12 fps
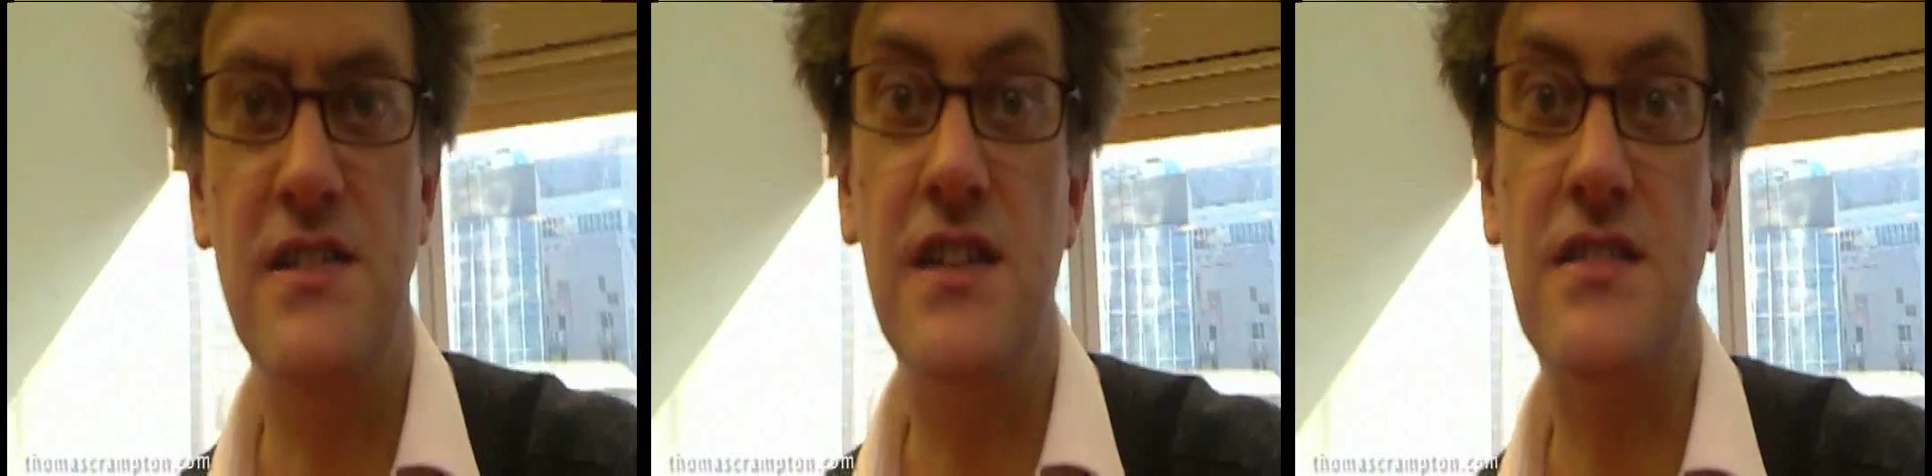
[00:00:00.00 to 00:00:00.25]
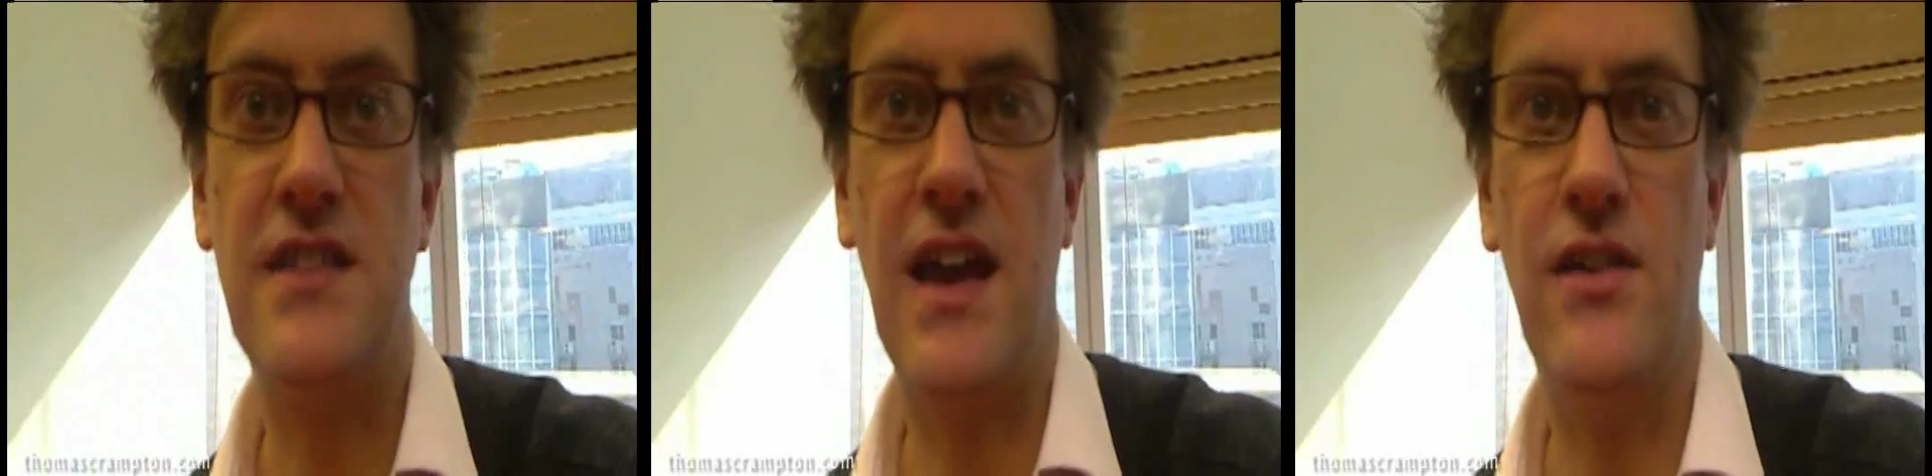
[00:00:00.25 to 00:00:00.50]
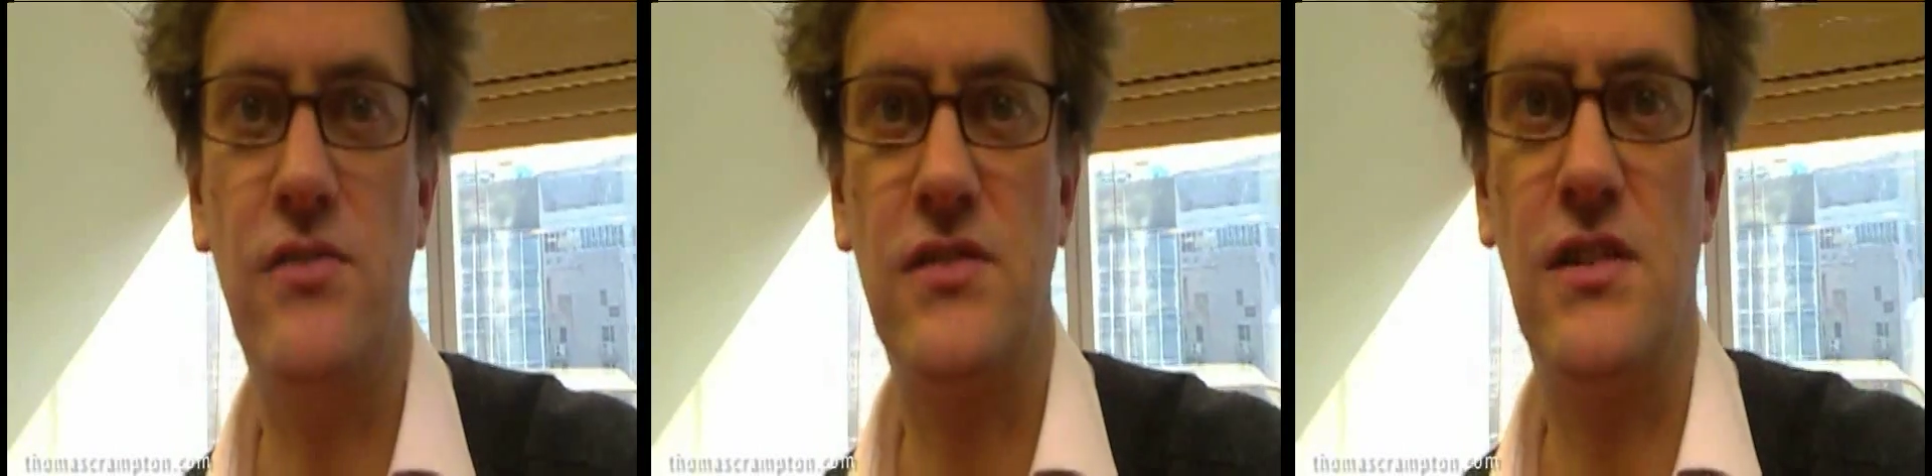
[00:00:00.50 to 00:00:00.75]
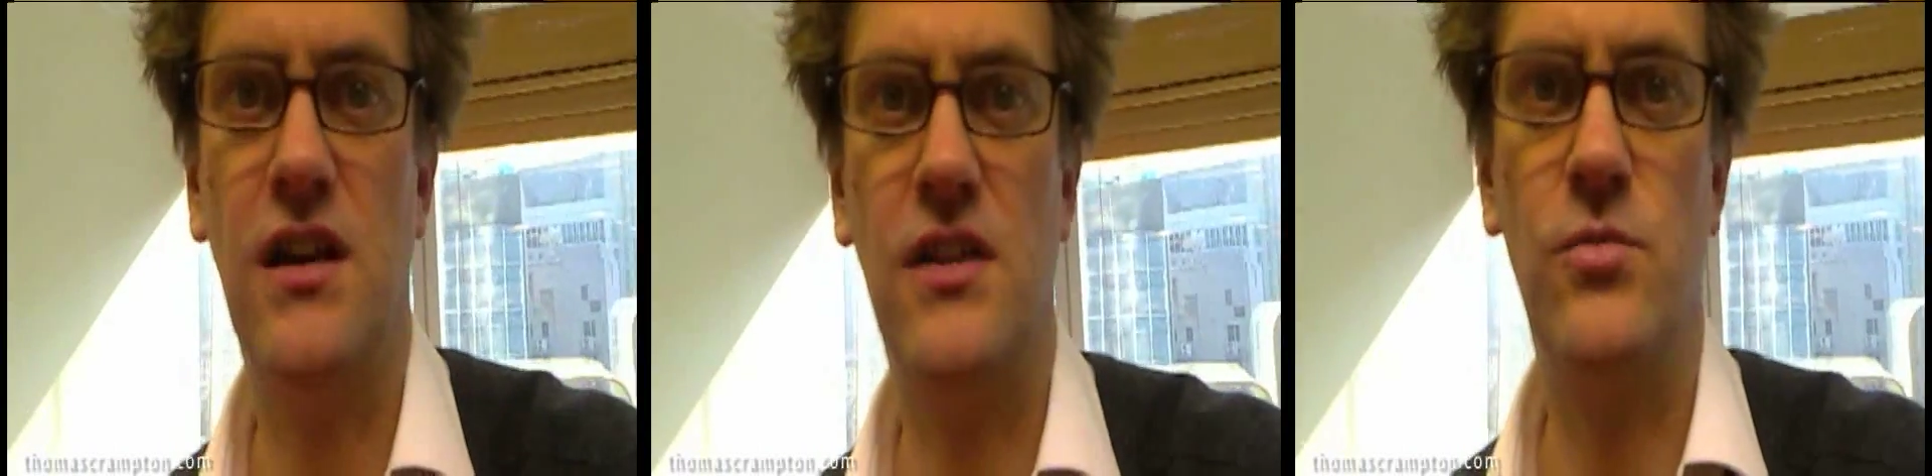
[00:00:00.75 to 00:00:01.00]

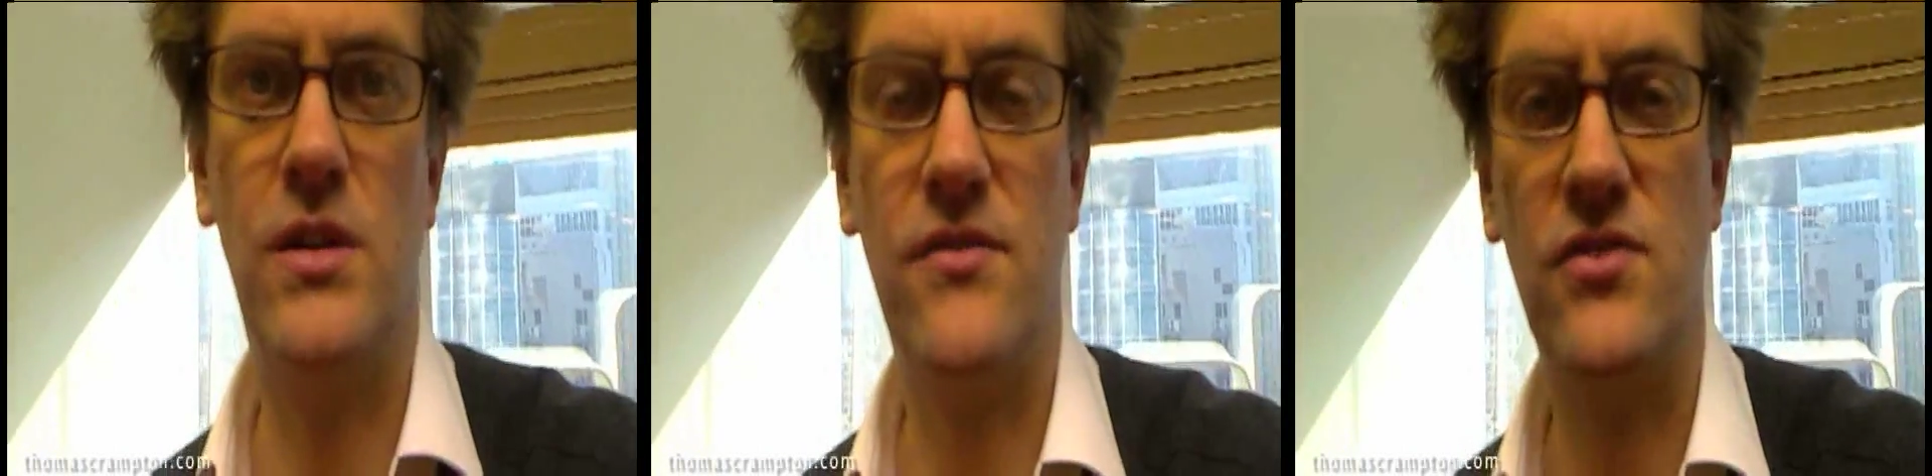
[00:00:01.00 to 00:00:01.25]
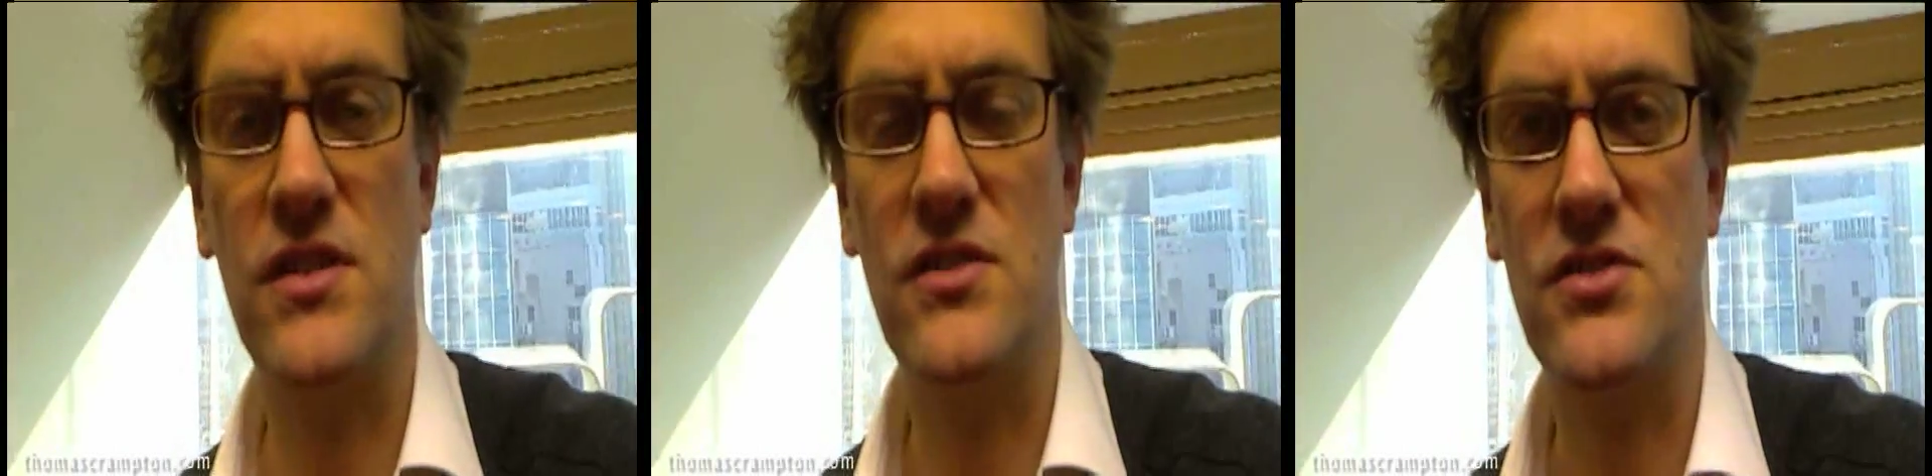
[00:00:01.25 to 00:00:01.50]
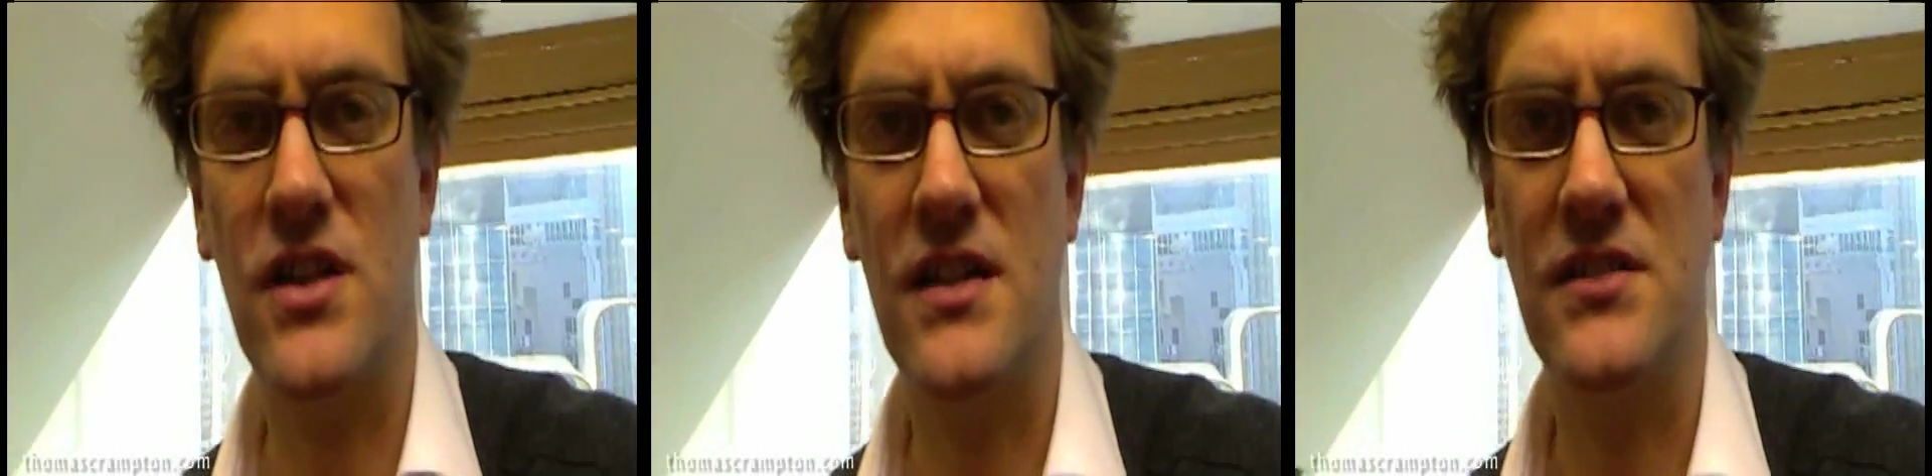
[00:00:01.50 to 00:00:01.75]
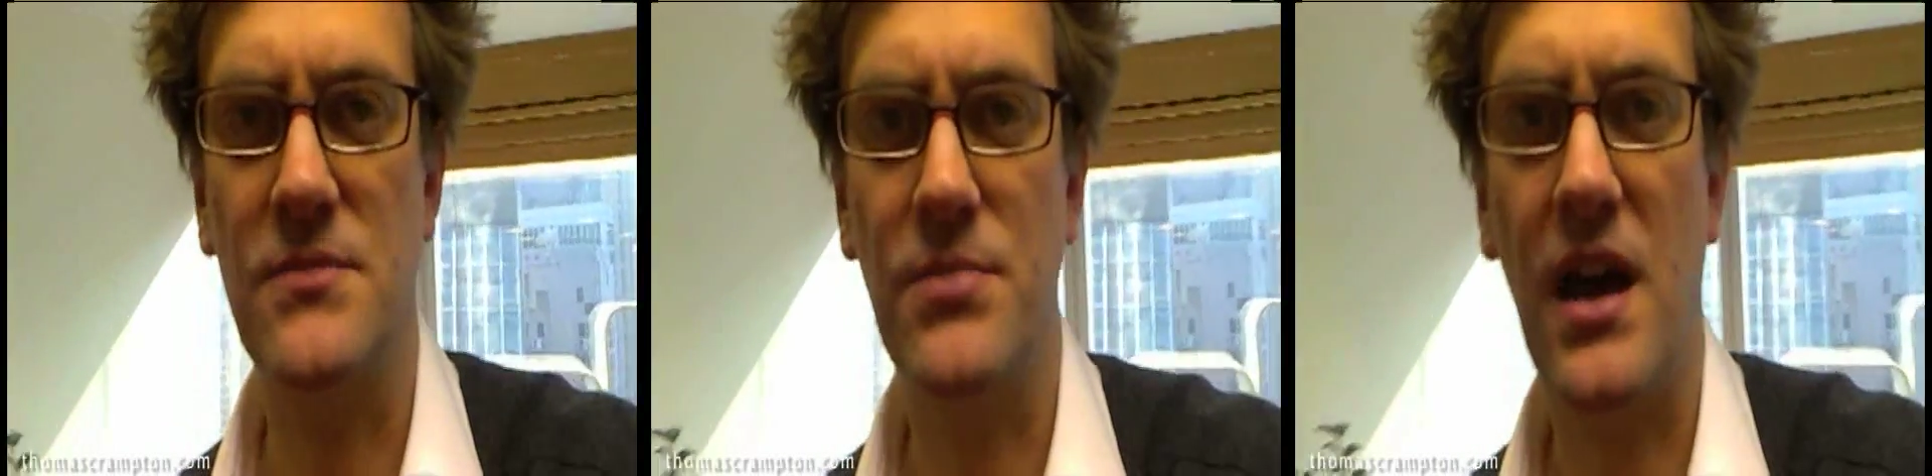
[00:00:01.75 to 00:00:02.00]
discount on whatever they're
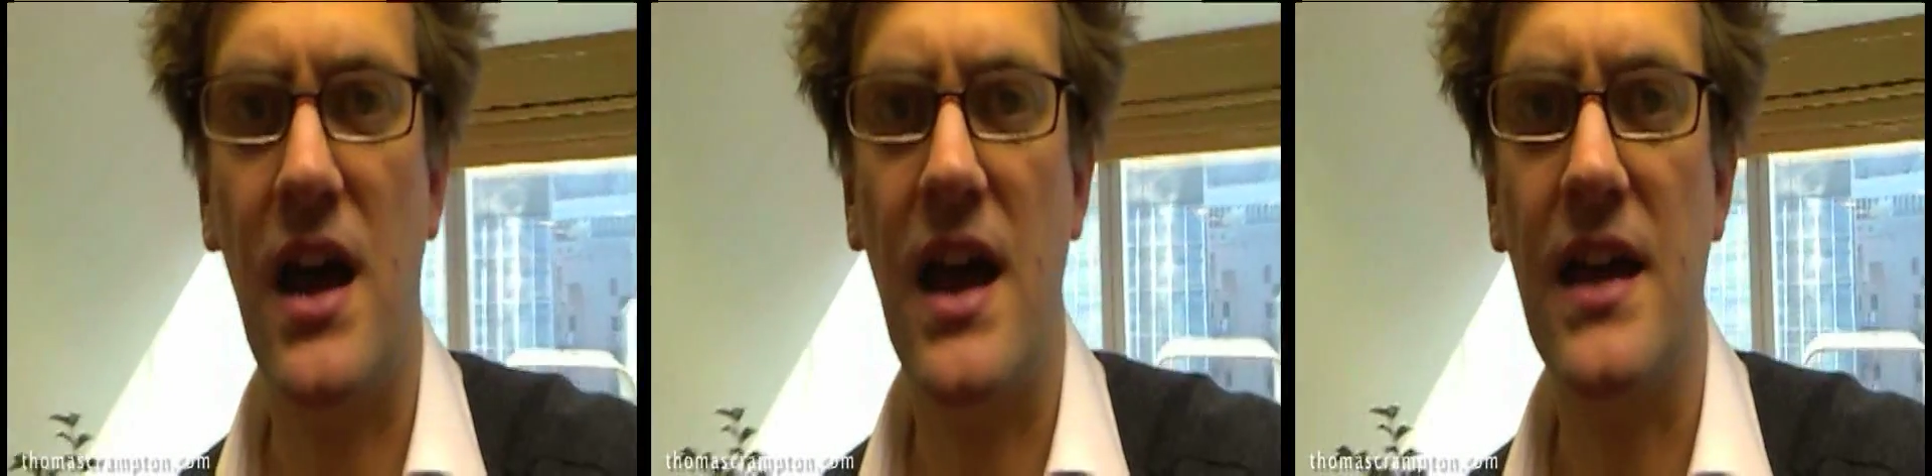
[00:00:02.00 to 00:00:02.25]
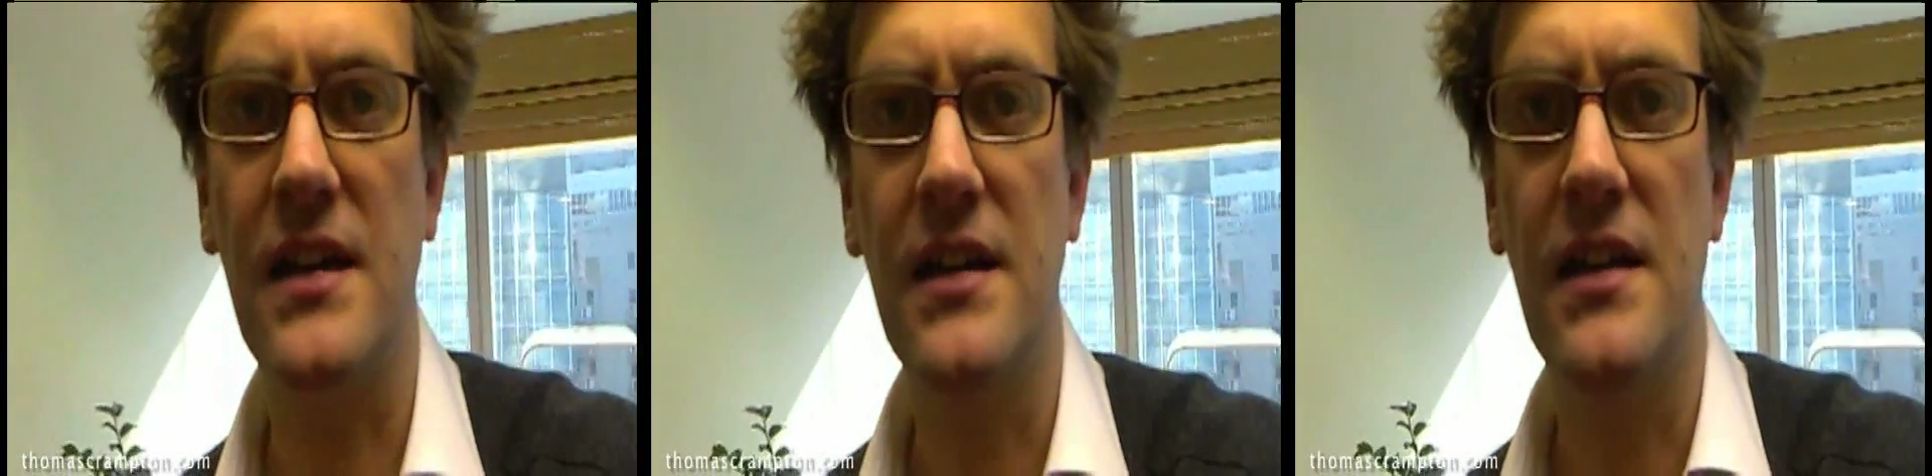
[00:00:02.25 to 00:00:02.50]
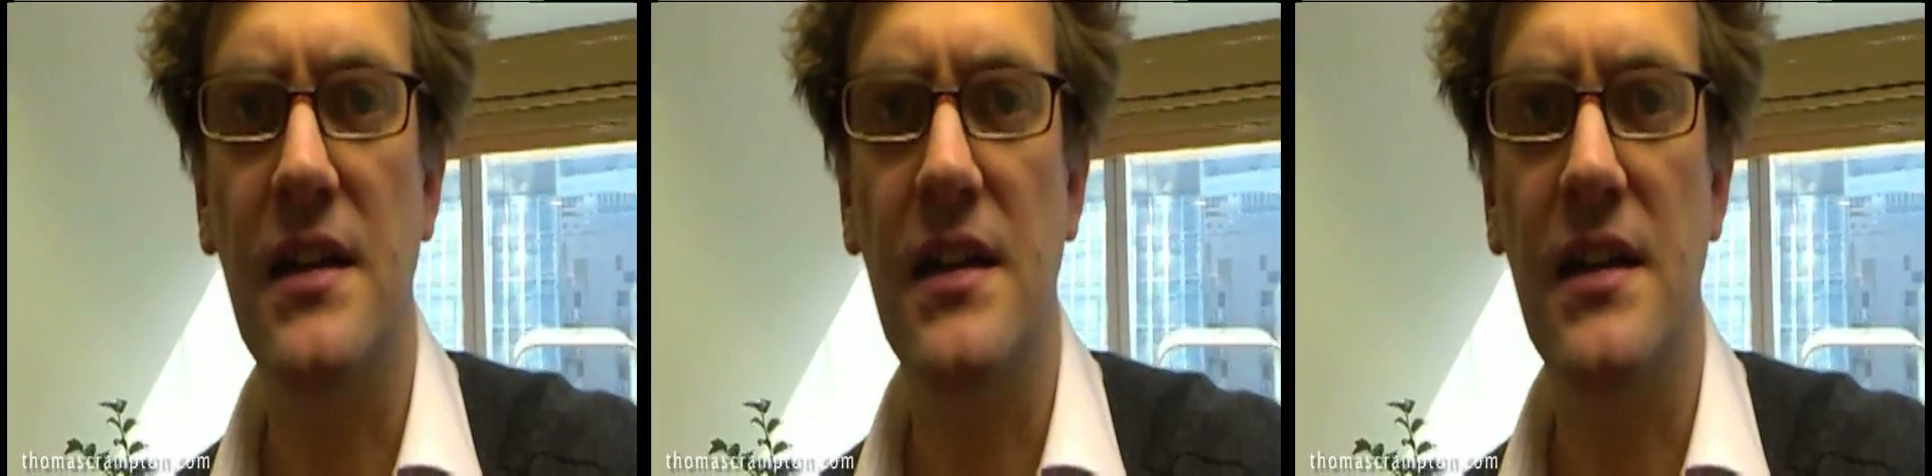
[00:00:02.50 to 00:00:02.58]
trying to buy.